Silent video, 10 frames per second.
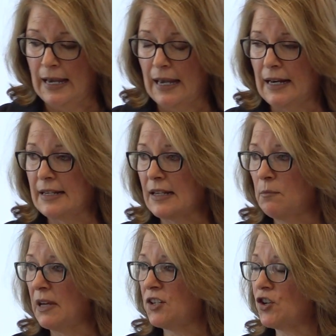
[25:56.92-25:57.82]
And as I
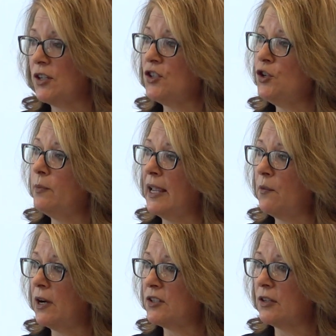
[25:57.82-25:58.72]
mentioned, you may
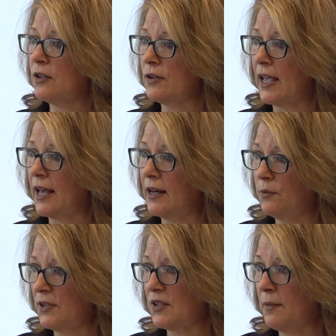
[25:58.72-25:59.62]
want to look at a
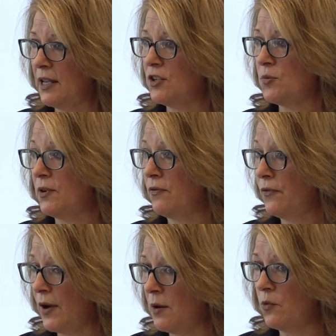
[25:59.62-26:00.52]
risk management
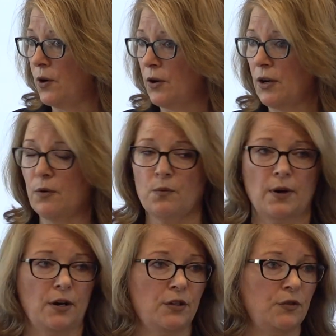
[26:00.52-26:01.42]
framework
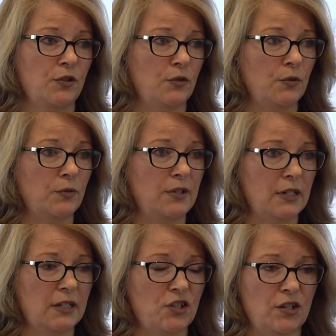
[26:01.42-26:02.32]
where you do
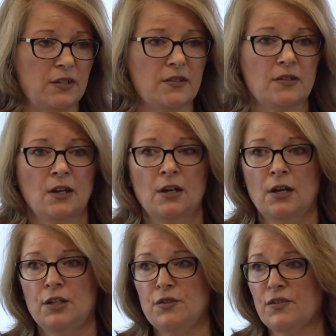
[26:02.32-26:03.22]
diligence,
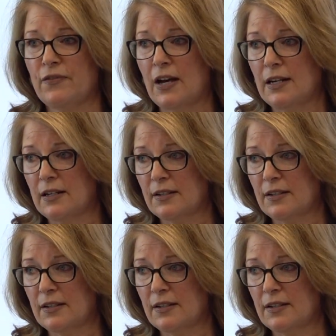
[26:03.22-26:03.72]
you define